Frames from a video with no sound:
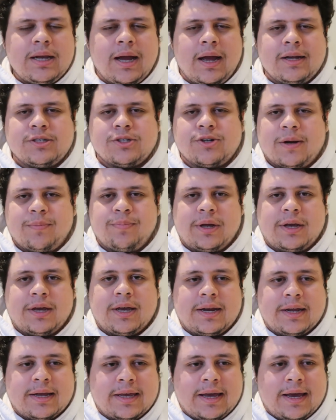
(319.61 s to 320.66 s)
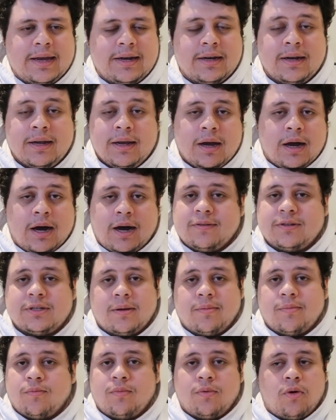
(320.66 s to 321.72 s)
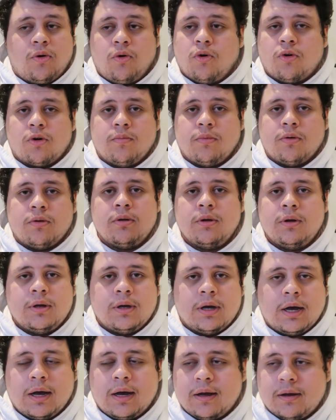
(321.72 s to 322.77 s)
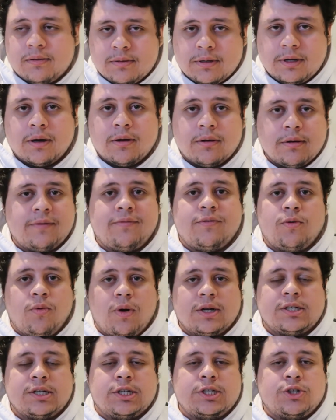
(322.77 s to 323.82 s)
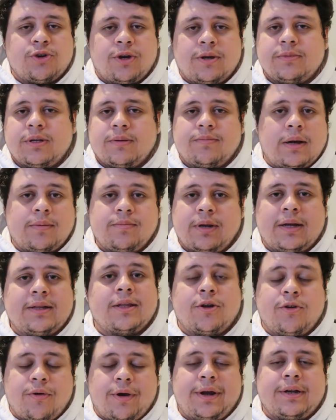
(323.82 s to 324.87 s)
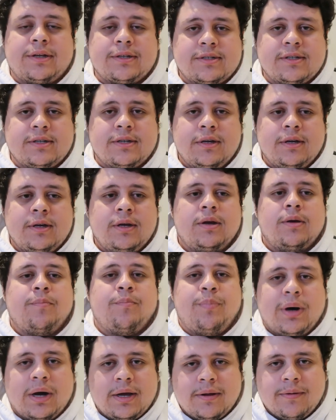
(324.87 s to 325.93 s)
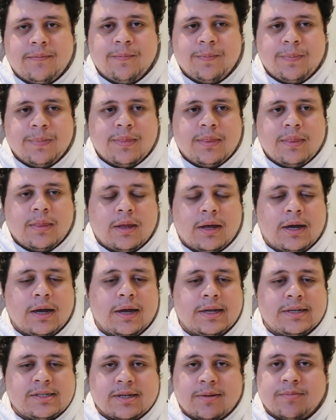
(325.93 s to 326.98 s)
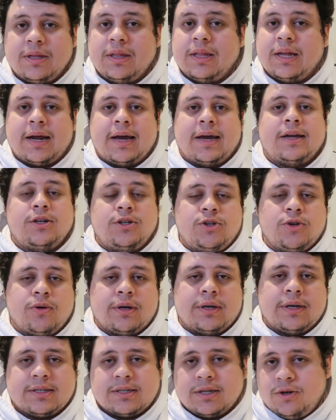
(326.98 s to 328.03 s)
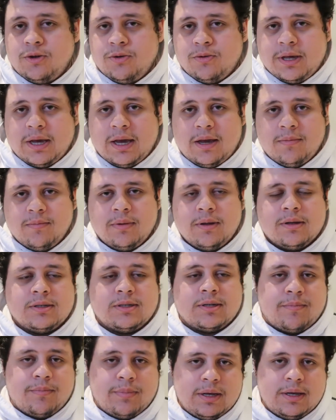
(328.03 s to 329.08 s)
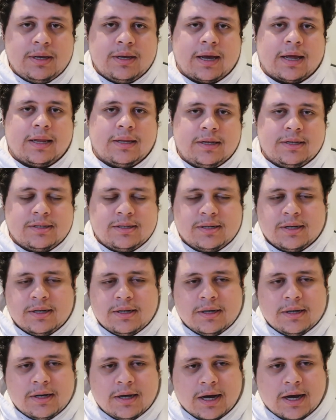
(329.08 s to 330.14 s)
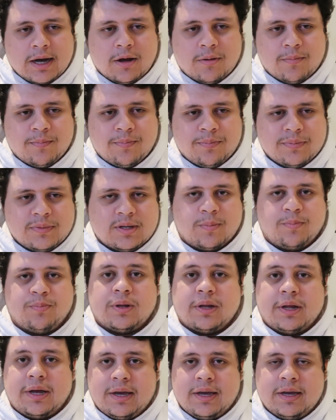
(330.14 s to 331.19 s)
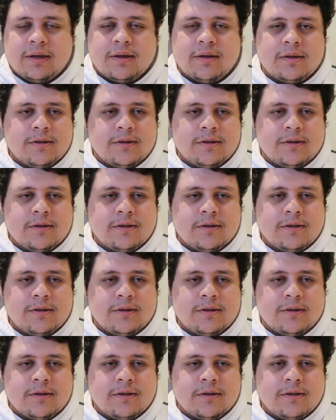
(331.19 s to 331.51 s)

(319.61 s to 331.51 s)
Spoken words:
I tried playing it again. Obviously, I'm horrible. You know, if you watch the streams, I'm not the greatest, but it's something that I enjoy. It's a new game to me, at least, to play,